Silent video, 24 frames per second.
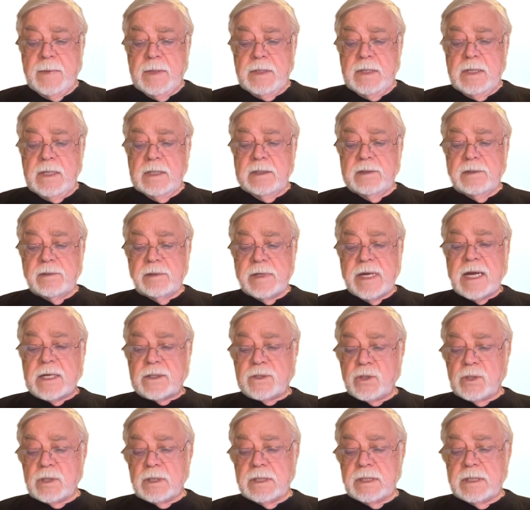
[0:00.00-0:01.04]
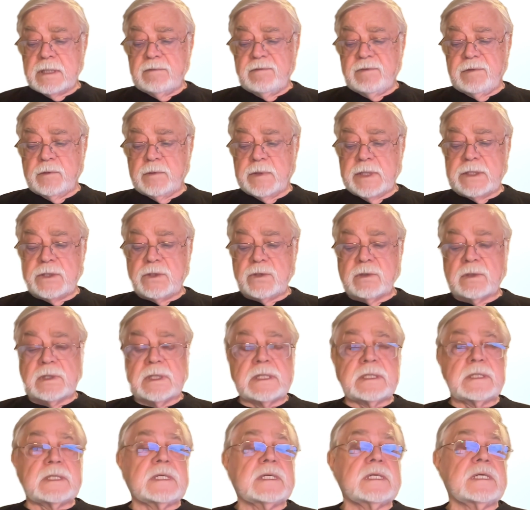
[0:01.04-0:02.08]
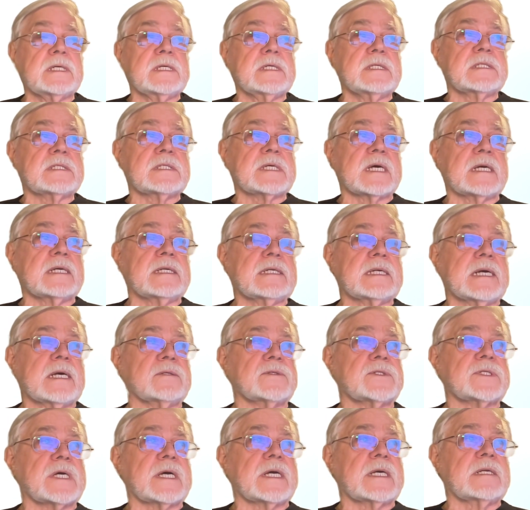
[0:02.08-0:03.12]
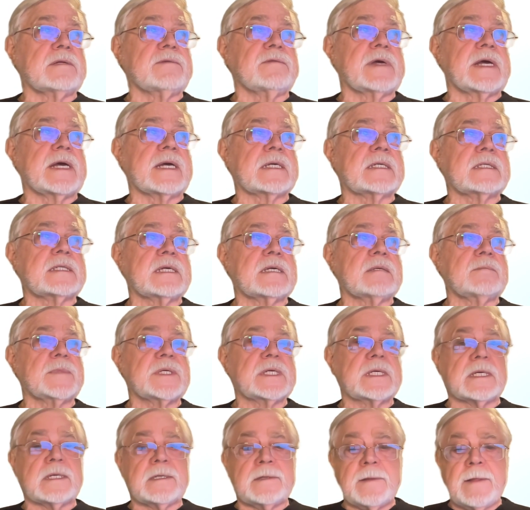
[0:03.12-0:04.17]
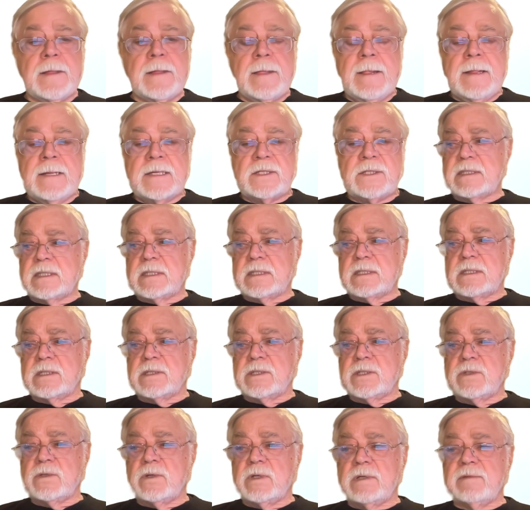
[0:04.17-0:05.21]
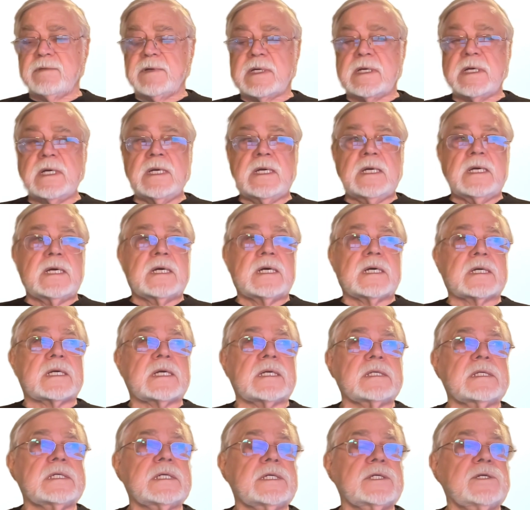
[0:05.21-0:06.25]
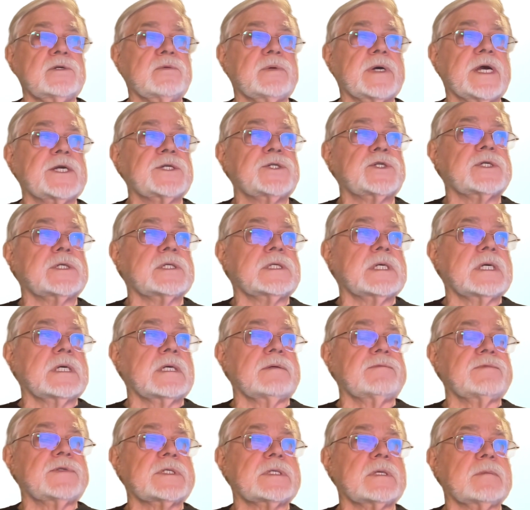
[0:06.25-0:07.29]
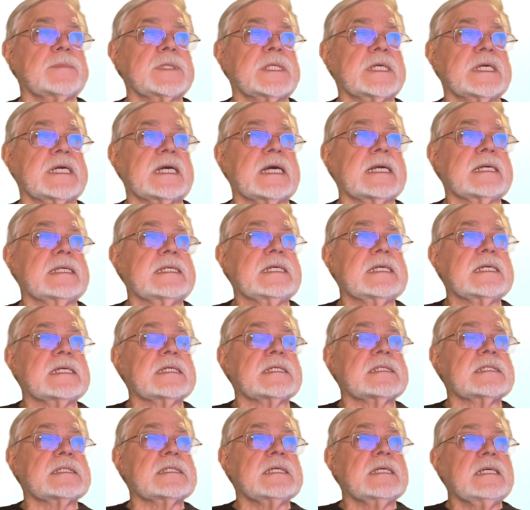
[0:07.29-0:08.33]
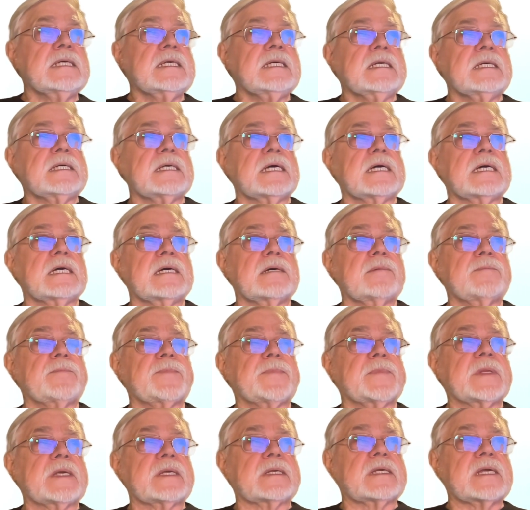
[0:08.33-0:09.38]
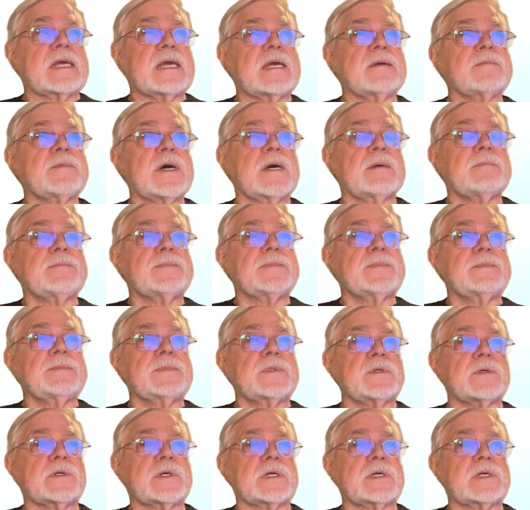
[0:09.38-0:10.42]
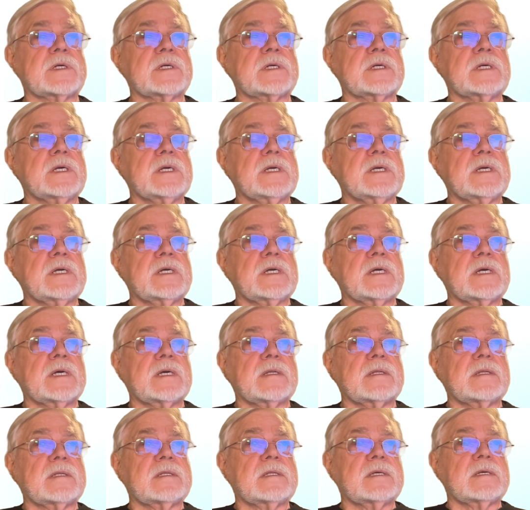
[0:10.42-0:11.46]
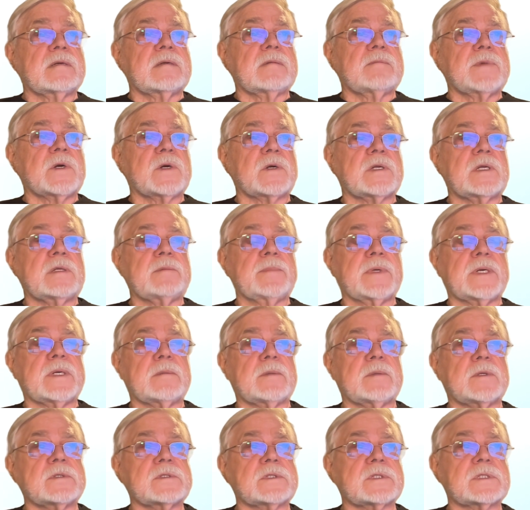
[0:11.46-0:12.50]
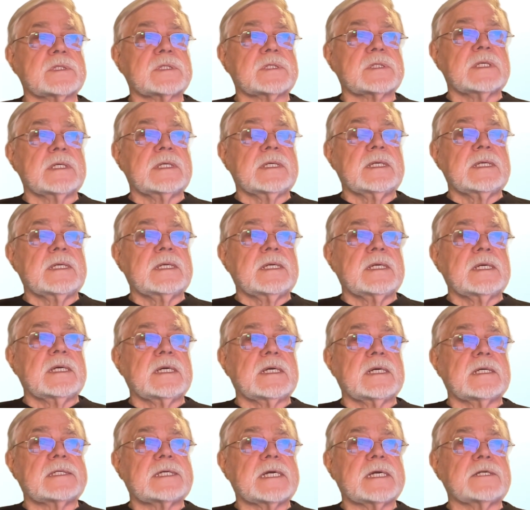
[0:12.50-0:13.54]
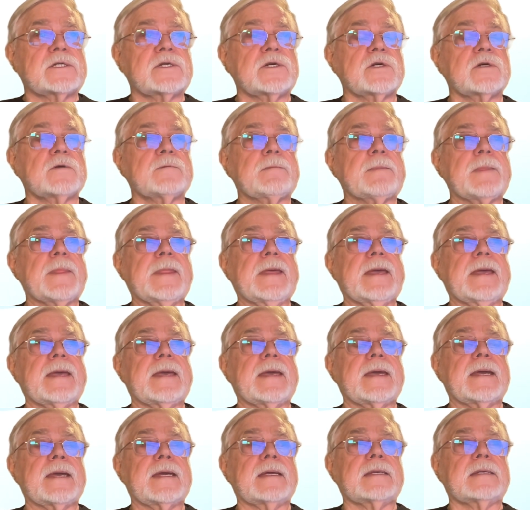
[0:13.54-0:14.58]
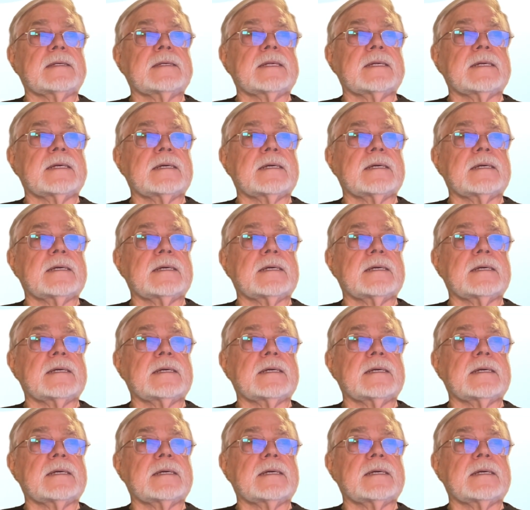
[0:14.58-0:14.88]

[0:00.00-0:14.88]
internationally influential inside and outside of academia. So these are sort of a continuation of some of the ideas that came up during the Berkeley bubble's tenure, and